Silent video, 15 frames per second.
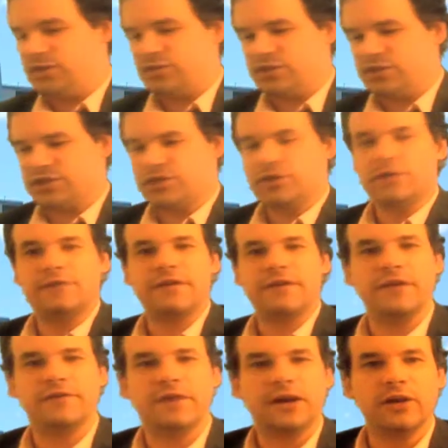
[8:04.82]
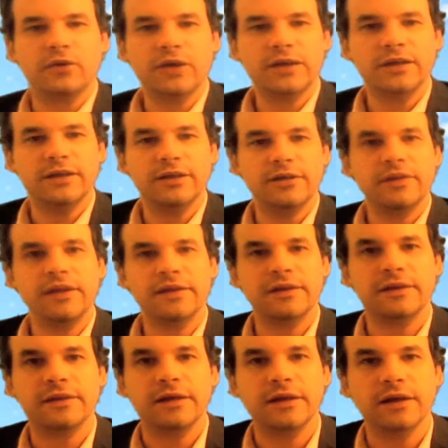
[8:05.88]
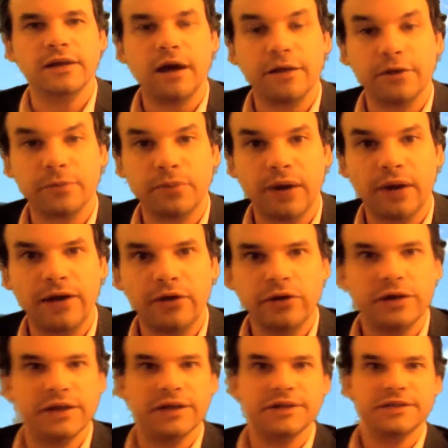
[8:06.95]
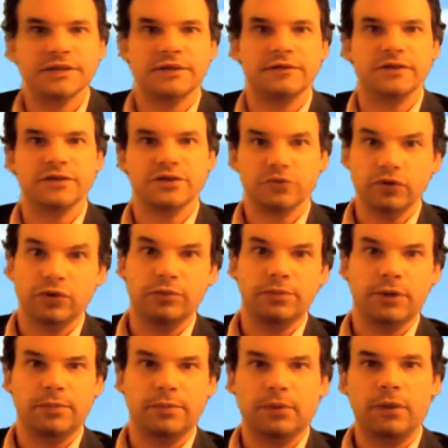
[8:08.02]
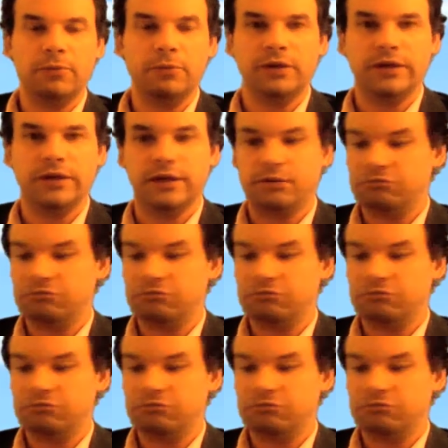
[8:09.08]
just survey it very quickly. You think that the other priorities of this group are probably,